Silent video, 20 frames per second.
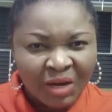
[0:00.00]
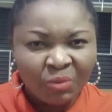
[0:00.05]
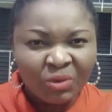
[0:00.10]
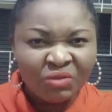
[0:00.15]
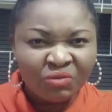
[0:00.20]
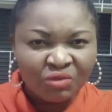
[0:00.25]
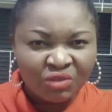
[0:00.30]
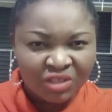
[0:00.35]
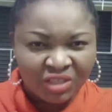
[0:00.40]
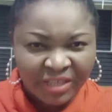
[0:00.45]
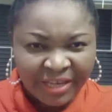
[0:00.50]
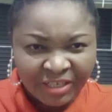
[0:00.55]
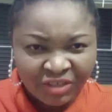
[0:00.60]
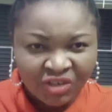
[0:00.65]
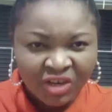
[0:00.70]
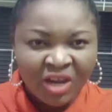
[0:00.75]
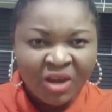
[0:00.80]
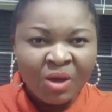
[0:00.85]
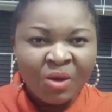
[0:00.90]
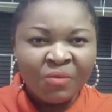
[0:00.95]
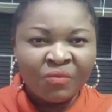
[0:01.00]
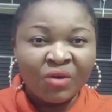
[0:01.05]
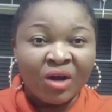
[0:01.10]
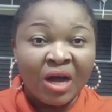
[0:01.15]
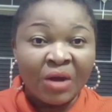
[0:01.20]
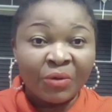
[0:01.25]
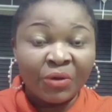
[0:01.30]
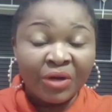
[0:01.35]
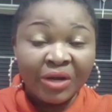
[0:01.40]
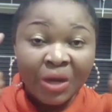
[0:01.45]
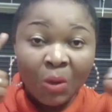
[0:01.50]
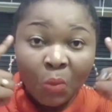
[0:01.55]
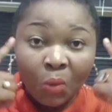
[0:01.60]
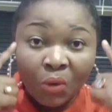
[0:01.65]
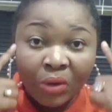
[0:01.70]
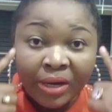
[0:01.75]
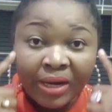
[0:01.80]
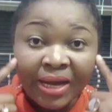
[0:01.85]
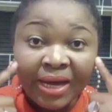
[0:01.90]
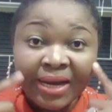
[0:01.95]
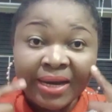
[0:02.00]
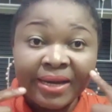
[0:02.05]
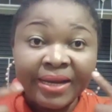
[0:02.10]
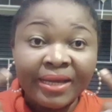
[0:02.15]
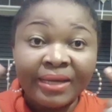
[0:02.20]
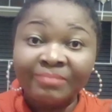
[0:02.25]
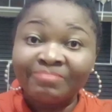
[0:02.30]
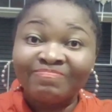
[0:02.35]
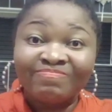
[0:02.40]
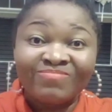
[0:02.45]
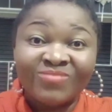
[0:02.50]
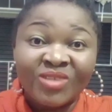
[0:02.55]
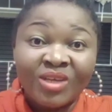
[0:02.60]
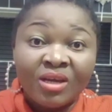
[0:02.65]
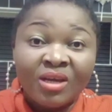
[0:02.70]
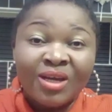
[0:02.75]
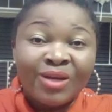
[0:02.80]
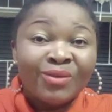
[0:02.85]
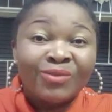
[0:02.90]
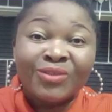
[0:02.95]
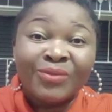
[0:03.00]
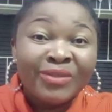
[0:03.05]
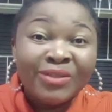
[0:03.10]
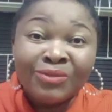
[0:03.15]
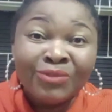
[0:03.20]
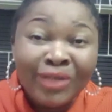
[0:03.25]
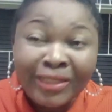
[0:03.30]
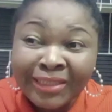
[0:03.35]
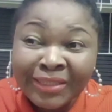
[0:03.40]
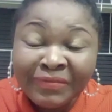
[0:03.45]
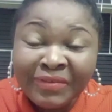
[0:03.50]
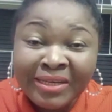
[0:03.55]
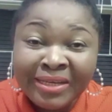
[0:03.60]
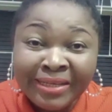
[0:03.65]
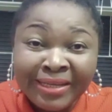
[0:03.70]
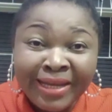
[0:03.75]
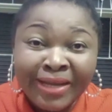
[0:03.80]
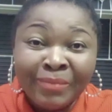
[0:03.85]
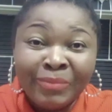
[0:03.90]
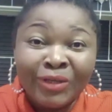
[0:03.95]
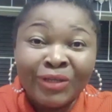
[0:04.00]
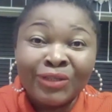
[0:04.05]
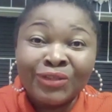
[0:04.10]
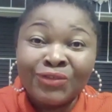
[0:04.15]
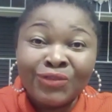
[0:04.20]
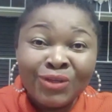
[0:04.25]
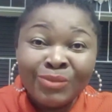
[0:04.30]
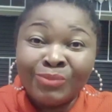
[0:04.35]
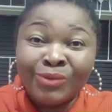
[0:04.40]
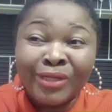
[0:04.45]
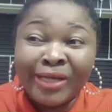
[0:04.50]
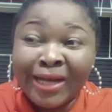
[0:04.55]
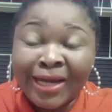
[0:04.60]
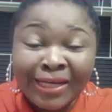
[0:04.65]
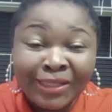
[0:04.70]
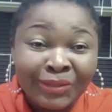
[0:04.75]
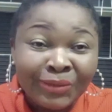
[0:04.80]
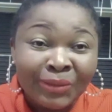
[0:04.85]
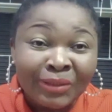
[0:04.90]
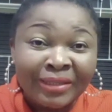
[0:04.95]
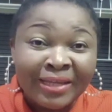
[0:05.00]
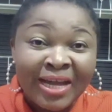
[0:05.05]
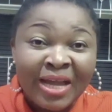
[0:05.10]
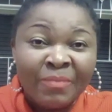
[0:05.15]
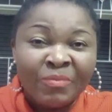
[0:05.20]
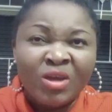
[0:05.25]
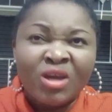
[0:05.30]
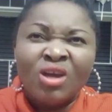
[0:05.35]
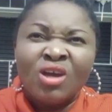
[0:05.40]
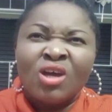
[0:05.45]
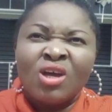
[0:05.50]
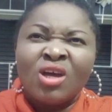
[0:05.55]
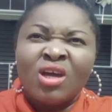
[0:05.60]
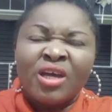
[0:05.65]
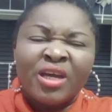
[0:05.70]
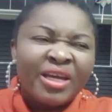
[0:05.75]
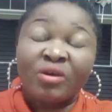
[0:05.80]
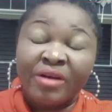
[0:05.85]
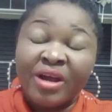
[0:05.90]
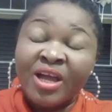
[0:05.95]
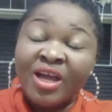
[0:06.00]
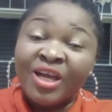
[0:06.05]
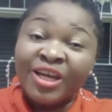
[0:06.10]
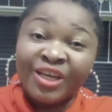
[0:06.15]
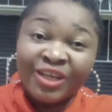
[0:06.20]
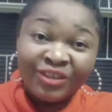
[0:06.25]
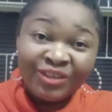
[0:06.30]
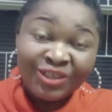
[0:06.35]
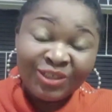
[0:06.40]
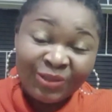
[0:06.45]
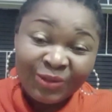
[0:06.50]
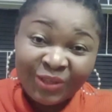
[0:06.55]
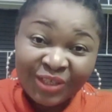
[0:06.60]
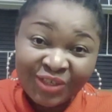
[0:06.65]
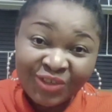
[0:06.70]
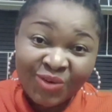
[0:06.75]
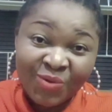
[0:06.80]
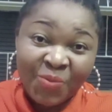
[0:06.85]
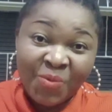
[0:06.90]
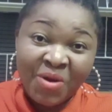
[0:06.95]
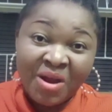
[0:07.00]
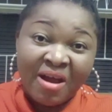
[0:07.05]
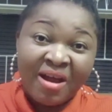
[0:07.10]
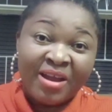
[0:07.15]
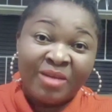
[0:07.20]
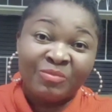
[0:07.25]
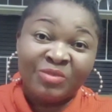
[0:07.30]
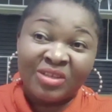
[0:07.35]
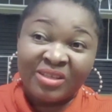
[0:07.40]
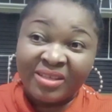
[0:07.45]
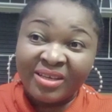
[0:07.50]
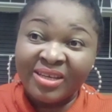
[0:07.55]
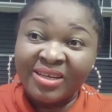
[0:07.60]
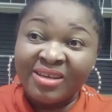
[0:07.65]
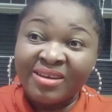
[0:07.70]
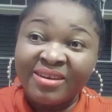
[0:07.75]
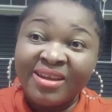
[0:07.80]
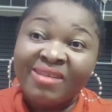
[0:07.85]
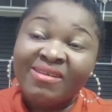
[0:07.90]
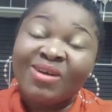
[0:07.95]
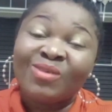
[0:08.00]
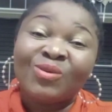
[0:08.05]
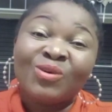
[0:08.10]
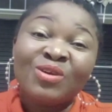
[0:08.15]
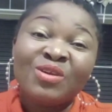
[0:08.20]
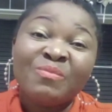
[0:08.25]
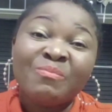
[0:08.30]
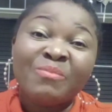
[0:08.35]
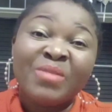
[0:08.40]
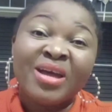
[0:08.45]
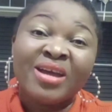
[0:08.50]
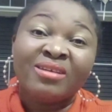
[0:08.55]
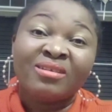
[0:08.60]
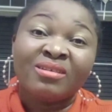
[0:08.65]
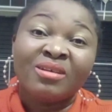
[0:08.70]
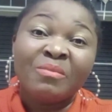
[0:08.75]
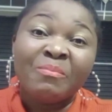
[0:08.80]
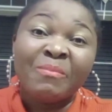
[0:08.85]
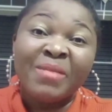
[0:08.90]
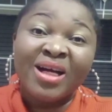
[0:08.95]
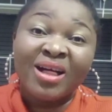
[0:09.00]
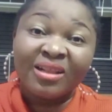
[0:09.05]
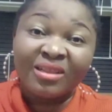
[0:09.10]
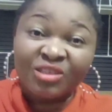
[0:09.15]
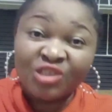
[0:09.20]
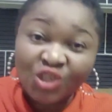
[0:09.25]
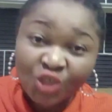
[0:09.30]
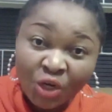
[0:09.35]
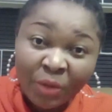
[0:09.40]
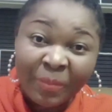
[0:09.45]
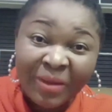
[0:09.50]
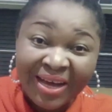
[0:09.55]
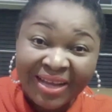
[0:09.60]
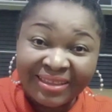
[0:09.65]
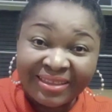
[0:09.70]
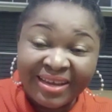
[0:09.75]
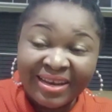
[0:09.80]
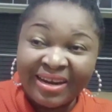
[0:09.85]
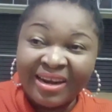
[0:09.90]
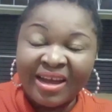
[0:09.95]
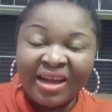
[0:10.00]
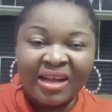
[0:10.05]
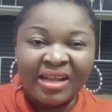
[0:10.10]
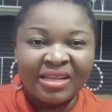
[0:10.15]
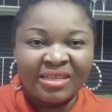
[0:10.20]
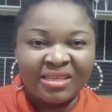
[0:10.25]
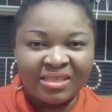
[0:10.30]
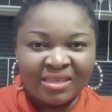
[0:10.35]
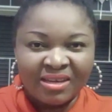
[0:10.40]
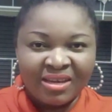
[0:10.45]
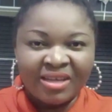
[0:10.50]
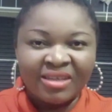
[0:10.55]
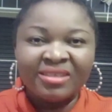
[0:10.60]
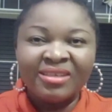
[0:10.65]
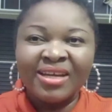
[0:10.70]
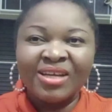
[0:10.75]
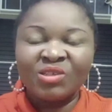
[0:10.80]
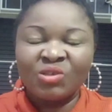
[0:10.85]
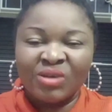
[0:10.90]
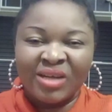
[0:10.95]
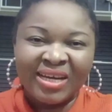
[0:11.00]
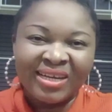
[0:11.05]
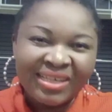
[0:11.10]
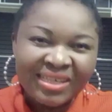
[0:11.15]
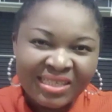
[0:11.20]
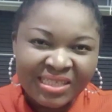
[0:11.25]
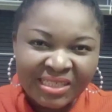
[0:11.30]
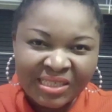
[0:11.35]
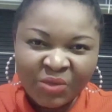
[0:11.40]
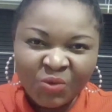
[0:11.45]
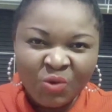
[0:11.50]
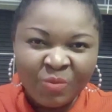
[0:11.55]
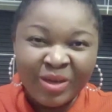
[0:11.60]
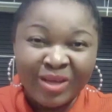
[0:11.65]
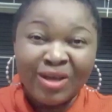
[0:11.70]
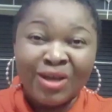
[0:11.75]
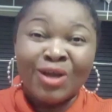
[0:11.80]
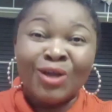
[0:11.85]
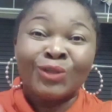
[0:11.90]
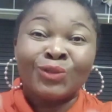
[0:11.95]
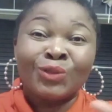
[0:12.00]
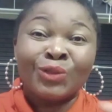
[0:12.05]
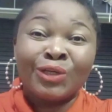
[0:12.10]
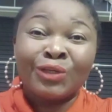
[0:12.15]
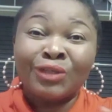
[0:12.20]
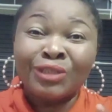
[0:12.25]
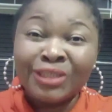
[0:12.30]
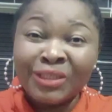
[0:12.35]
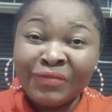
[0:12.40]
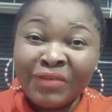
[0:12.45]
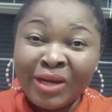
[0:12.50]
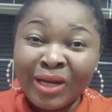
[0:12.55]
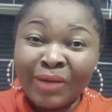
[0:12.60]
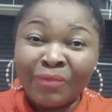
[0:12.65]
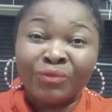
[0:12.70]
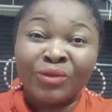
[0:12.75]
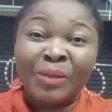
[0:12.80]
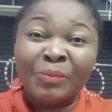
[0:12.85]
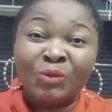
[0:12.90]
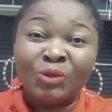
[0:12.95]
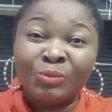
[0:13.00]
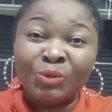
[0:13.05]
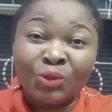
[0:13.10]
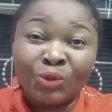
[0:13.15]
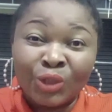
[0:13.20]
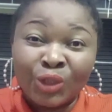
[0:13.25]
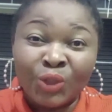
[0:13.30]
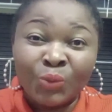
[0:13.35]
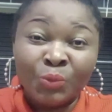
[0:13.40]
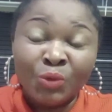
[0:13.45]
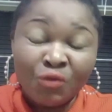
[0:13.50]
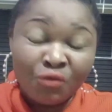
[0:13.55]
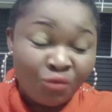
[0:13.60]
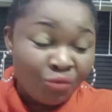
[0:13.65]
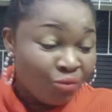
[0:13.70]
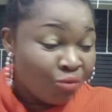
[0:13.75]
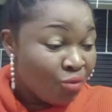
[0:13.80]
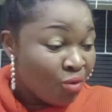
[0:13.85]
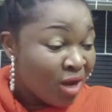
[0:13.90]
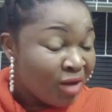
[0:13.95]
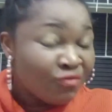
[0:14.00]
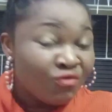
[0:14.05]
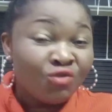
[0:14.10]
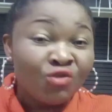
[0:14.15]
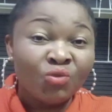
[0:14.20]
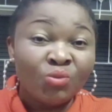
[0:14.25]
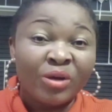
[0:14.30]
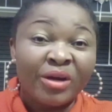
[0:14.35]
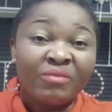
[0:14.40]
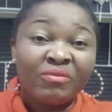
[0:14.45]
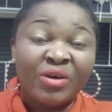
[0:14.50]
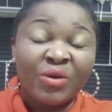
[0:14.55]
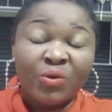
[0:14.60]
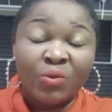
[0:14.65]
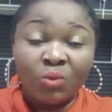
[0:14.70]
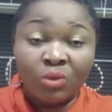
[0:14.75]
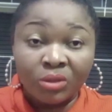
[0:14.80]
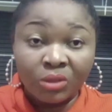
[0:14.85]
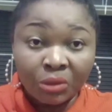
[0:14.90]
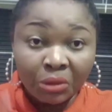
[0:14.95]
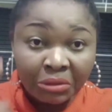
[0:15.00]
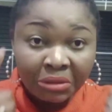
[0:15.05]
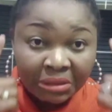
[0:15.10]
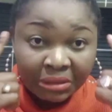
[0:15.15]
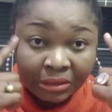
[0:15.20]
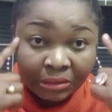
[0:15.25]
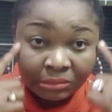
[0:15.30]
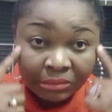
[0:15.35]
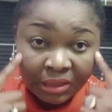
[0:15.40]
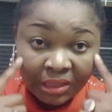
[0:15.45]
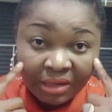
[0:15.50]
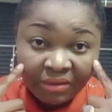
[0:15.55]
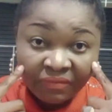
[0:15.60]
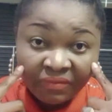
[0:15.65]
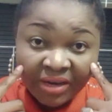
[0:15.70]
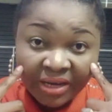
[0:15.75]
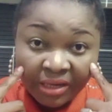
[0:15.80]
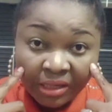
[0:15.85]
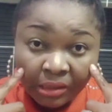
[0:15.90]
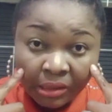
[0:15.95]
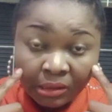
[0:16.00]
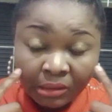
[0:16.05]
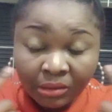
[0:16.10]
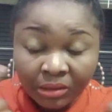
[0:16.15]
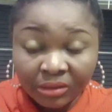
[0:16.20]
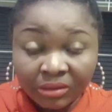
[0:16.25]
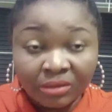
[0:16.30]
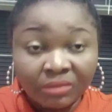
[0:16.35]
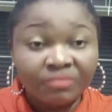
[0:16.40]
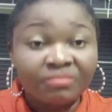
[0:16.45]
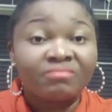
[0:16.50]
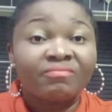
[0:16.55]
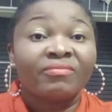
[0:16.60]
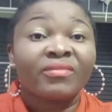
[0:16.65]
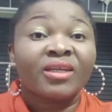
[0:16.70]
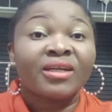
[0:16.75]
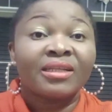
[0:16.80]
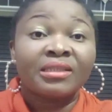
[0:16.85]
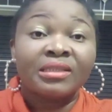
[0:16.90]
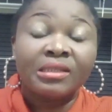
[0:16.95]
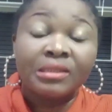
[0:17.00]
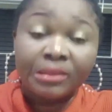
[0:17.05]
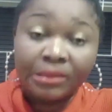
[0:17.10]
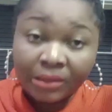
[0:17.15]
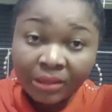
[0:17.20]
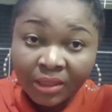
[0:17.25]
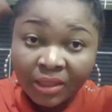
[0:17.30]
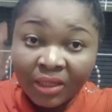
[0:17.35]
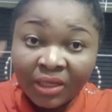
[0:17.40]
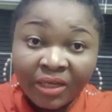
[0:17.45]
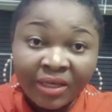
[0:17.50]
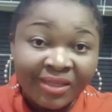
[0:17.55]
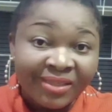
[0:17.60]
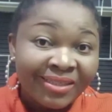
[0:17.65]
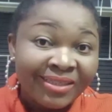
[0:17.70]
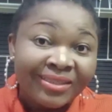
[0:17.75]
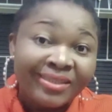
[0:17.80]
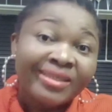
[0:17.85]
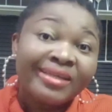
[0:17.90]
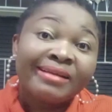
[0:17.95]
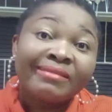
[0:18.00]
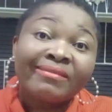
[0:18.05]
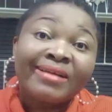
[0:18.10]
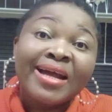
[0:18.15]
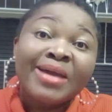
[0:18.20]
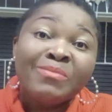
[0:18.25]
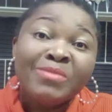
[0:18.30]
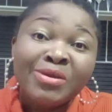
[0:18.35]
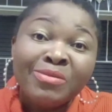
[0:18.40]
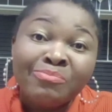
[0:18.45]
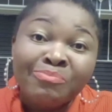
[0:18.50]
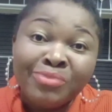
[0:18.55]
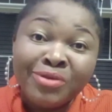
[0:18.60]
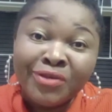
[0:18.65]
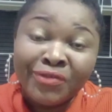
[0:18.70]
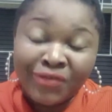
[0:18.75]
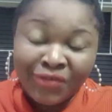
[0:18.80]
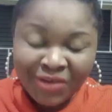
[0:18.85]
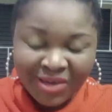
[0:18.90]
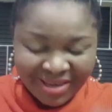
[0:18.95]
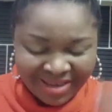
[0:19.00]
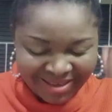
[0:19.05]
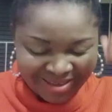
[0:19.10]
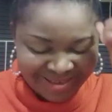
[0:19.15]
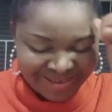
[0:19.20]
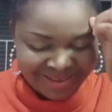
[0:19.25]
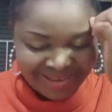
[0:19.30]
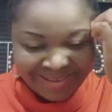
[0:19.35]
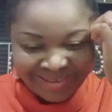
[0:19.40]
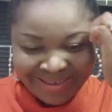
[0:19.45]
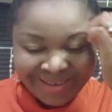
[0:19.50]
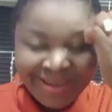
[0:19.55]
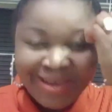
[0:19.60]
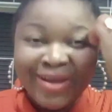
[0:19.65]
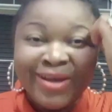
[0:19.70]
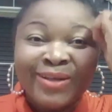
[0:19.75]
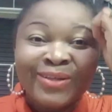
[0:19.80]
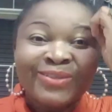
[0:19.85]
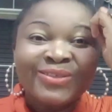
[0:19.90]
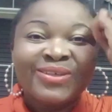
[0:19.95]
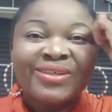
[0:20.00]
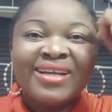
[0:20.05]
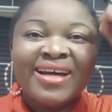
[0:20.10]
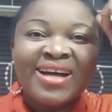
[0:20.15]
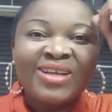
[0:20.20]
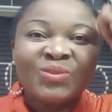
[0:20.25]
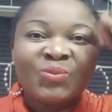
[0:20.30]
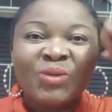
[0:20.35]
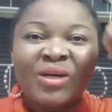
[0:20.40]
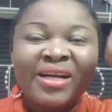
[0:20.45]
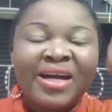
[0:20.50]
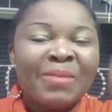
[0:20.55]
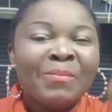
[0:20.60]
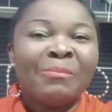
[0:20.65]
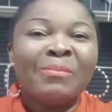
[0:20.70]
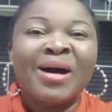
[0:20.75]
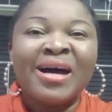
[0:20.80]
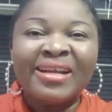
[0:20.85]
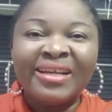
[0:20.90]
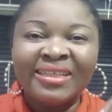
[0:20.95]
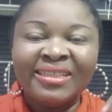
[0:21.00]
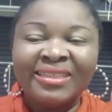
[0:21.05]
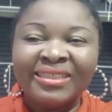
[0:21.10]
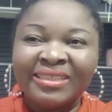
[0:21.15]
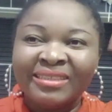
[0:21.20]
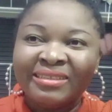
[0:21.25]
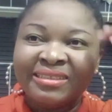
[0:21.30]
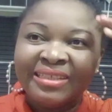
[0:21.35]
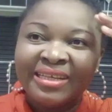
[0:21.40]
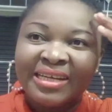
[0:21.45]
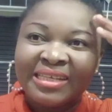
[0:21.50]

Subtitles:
I went to search for another one, and they, not even they, because nobody has your time. In this location where I am staying, there are only male shop attendants. Yes, you hardly see women, so they don't even have time to be talking with you. You go and choose whatever you want. So this is what I finally got. At least it's in a rhyme a beat. So that's what I'm managing.